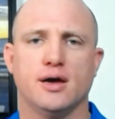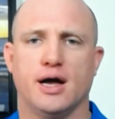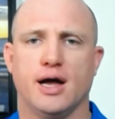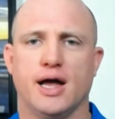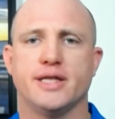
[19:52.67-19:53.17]

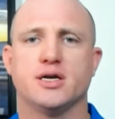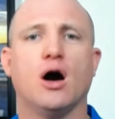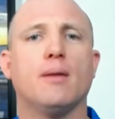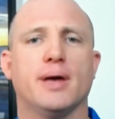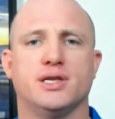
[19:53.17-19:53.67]
had
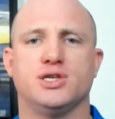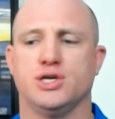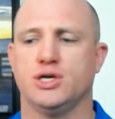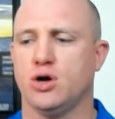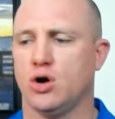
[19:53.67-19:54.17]

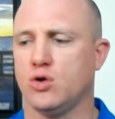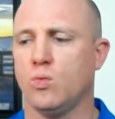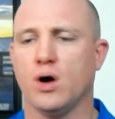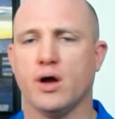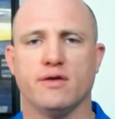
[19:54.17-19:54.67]
commented on
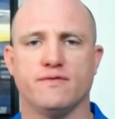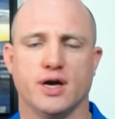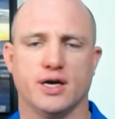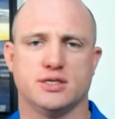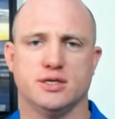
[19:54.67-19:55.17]
one of
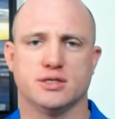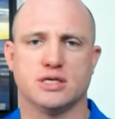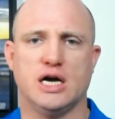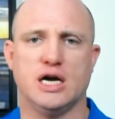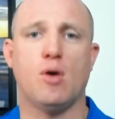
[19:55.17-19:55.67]
Dustin's
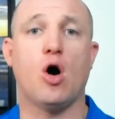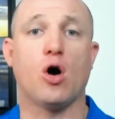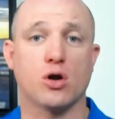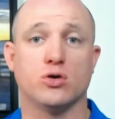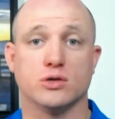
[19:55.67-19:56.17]

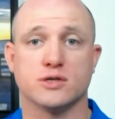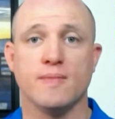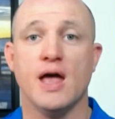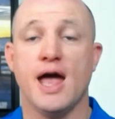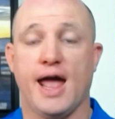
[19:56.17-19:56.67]
articles,
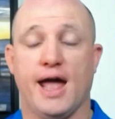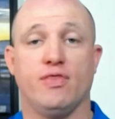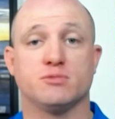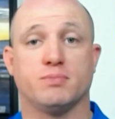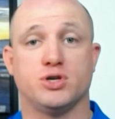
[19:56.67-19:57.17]
and
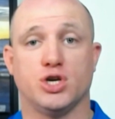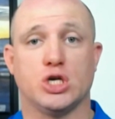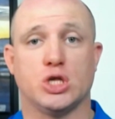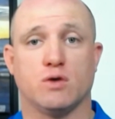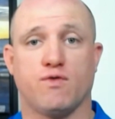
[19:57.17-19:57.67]
this
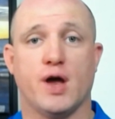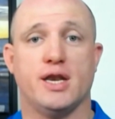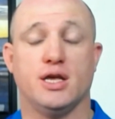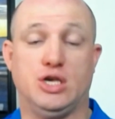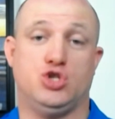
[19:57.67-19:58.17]
particular
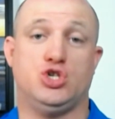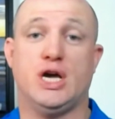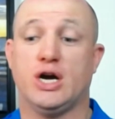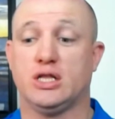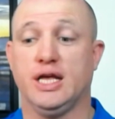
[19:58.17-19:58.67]
friend
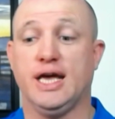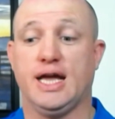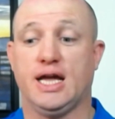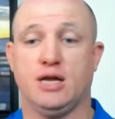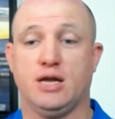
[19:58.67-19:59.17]
shared a
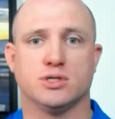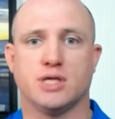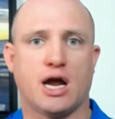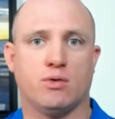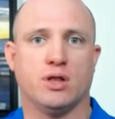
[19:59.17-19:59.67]
link, and he was
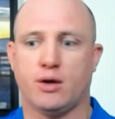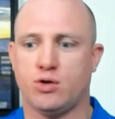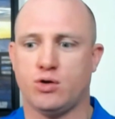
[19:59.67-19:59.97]
like, "I really like what you